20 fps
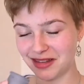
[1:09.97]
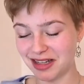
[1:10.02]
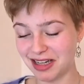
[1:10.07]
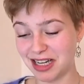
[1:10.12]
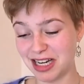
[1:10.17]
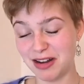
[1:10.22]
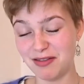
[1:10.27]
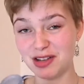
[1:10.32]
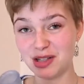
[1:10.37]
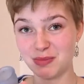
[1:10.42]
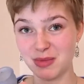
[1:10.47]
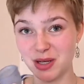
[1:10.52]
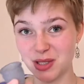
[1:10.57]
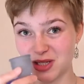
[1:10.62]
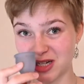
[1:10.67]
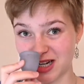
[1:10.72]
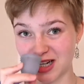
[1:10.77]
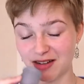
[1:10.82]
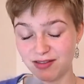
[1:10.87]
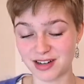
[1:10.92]
even smells
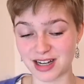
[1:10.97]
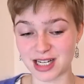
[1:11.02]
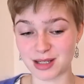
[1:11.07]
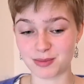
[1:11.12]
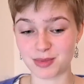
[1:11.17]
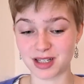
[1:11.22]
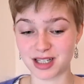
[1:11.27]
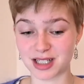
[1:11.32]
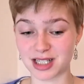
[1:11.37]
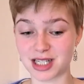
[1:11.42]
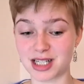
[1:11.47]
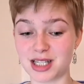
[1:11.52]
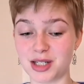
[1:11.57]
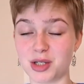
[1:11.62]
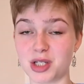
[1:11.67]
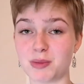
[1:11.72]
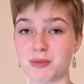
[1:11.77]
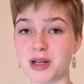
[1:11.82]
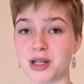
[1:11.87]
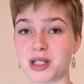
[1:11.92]
kind of nice because it still
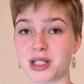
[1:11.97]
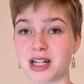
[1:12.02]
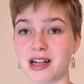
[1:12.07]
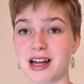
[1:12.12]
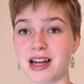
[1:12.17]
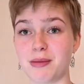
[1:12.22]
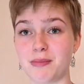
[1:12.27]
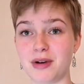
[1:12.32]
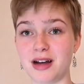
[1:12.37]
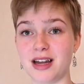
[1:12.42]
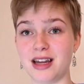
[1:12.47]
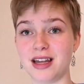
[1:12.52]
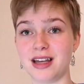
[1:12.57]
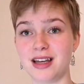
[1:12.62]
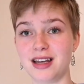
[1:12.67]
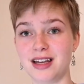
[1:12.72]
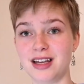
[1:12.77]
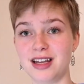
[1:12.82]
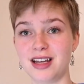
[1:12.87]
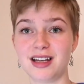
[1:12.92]
smells like my
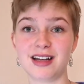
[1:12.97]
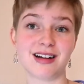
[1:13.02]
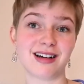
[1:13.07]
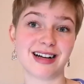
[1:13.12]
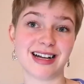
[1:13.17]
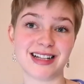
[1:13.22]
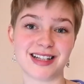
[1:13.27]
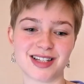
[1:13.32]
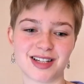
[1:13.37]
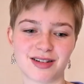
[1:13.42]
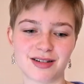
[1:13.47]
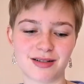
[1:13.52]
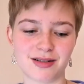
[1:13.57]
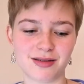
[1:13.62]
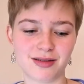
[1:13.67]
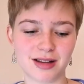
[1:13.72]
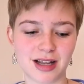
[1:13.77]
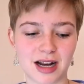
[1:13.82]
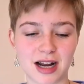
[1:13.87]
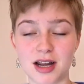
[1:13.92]
cleanser
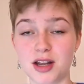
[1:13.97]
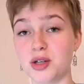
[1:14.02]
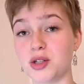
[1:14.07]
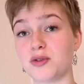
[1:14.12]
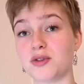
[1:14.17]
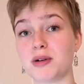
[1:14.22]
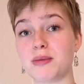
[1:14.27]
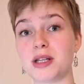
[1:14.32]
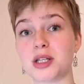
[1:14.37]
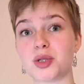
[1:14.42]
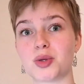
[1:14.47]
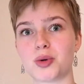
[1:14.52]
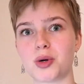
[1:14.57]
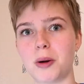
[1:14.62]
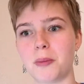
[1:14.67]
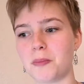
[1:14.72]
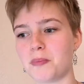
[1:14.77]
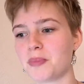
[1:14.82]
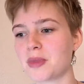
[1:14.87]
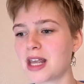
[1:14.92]
that I use for menstrual
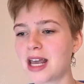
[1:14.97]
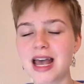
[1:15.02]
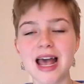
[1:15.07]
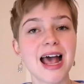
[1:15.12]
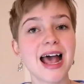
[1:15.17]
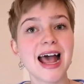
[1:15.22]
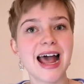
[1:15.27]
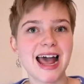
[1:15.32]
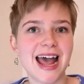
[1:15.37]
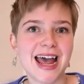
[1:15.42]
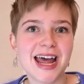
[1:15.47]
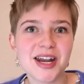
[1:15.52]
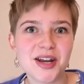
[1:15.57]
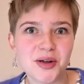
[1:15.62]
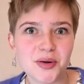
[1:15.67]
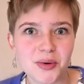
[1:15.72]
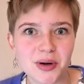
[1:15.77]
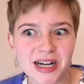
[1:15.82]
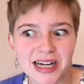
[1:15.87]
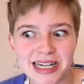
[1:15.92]
cup.
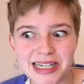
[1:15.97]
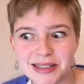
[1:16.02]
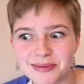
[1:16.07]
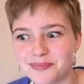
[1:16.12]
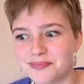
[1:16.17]
Anyway,